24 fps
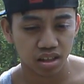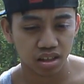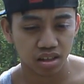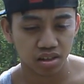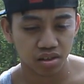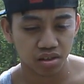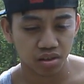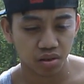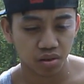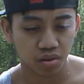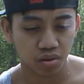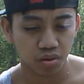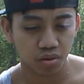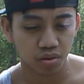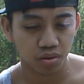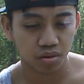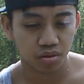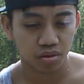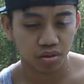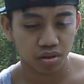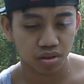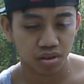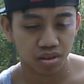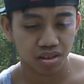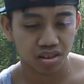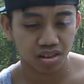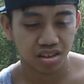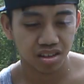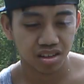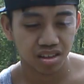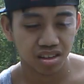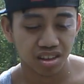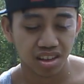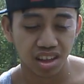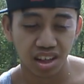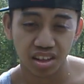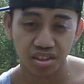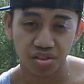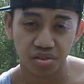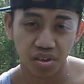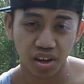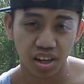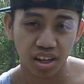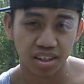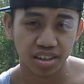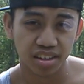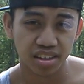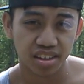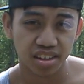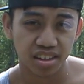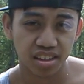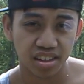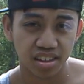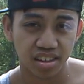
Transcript: So that's Rise.